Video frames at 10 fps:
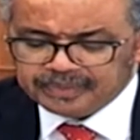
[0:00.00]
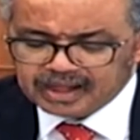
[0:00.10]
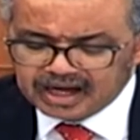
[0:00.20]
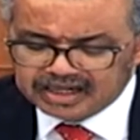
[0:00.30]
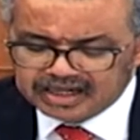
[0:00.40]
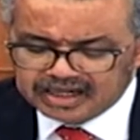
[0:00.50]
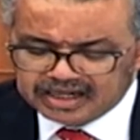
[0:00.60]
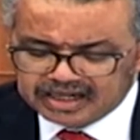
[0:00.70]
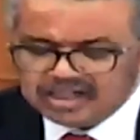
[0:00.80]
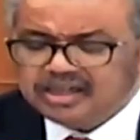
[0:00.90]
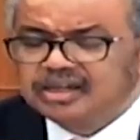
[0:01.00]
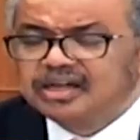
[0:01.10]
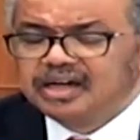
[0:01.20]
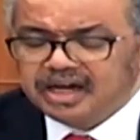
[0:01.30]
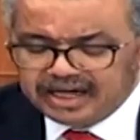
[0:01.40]
Additionally,
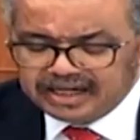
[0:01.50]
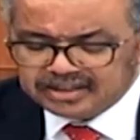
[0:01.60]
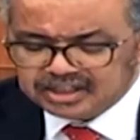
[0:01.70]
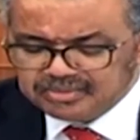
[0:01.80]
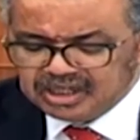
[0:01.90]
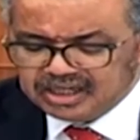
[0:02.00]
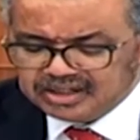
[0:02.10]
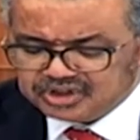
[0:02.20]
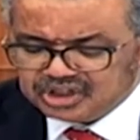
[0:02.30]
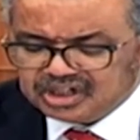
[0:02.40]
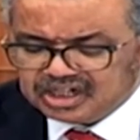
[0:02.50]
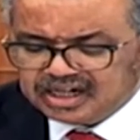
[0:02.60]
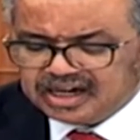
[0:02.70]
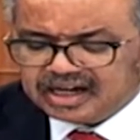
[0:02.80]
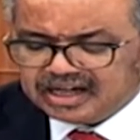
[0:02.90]
80 million children
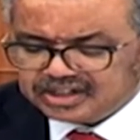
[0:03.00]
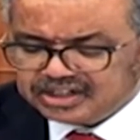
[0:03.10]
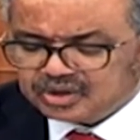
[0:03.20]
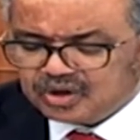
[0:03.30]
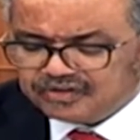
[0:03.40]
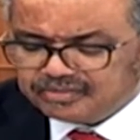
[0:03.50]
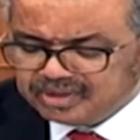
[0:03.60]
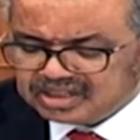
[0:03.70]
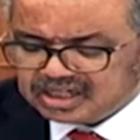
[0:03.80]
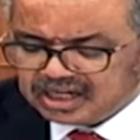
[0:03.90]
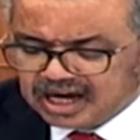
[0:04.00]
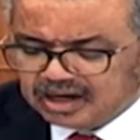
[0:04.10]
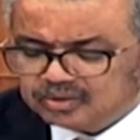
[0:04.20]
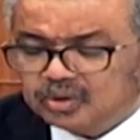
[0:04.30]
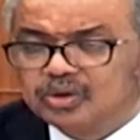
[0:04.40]
are at risk of missing
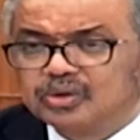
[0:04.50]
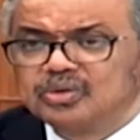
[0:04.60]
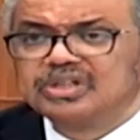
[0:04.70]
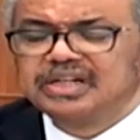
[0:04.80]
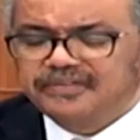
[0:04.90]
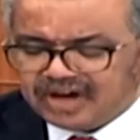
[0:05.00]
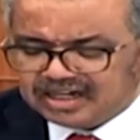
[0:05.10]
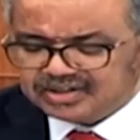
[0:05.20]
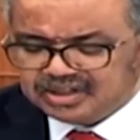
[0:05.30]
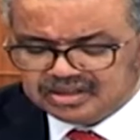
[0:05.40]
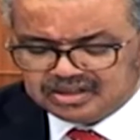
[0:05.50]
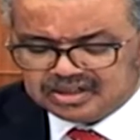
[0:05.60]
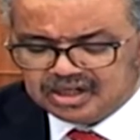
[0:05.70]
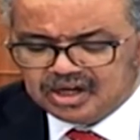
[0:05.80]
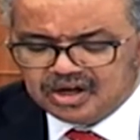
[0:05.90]
out on routine vaccines
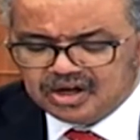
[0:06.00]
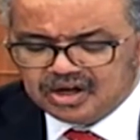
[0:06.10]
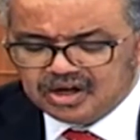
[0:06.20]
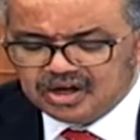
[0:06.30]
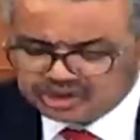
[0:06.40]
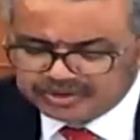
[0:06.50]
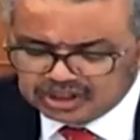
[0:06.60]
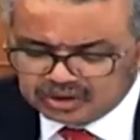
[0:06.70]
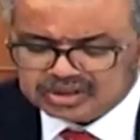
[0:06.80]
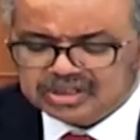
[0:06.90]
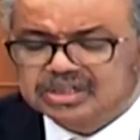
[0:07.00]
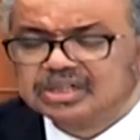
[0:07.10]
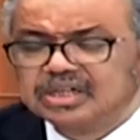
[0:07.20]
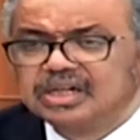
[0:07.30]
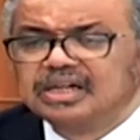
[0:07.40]
for tuberculosis,
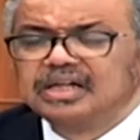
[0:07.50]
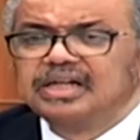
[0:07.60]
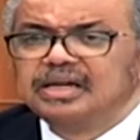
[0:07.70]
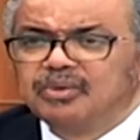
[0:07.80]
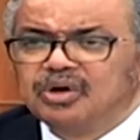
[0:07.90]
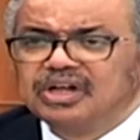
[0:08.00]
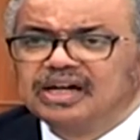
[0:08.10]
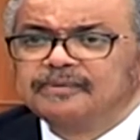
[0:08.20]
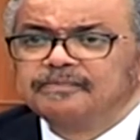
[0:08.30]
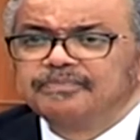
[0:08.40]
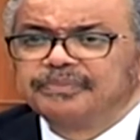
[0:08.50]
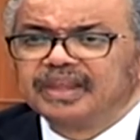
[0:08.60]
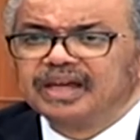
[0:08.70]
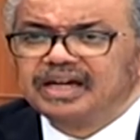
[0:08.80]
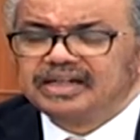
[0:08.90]
pneumonia,
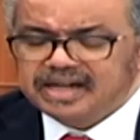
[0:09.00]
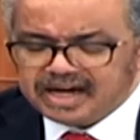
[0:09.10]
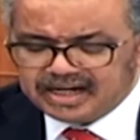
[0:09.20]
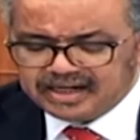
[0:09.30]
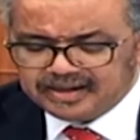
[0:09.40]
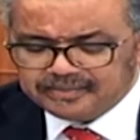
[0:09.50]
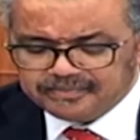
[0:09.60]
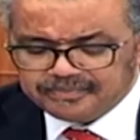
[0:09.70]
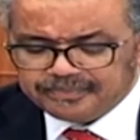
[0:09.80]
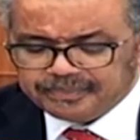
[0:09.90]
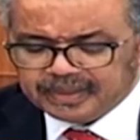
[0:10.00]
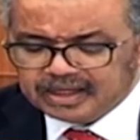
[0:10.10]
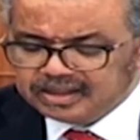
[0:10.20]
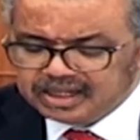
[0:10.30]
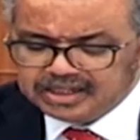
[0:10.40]
and diarrhea.
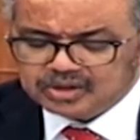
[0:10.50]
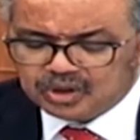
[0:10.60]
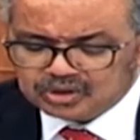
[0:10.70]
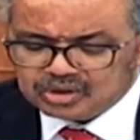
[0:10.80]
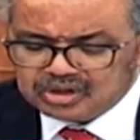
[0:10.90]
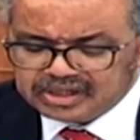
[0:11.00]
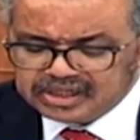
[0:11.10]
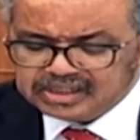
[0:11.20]
There is also a real